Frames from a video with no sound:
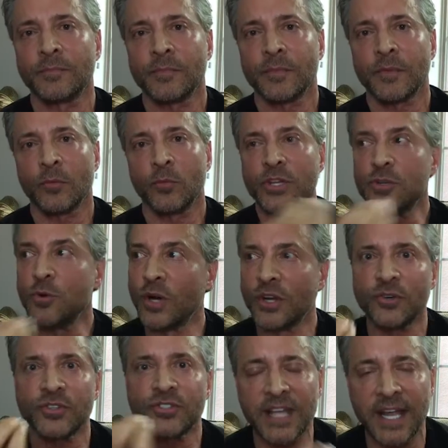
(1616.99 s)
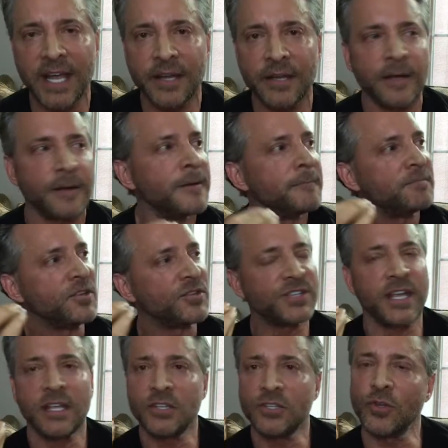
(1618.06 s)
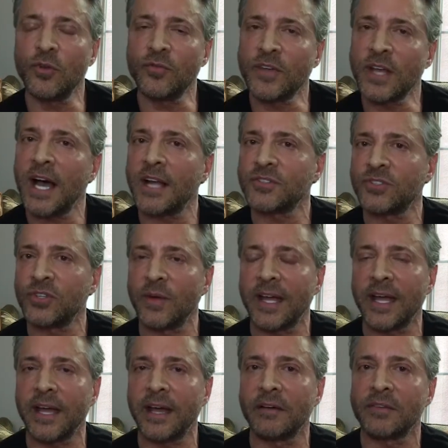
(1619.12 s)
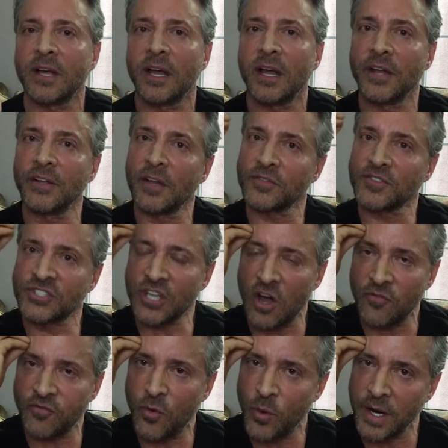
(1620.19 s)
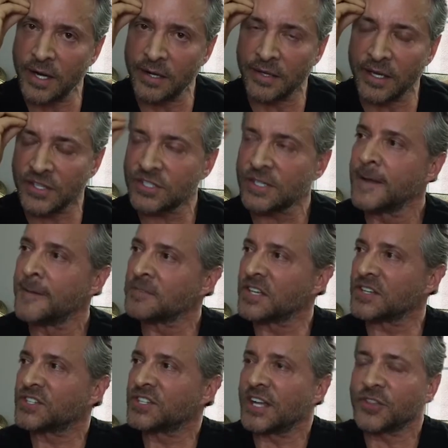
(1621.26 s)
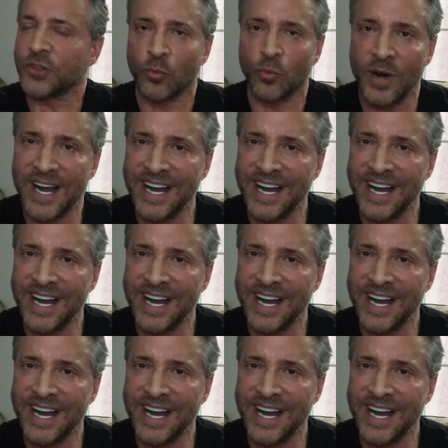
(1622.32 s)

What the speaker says: when you understand it. You see, you've got to have enough self-awareness to set the right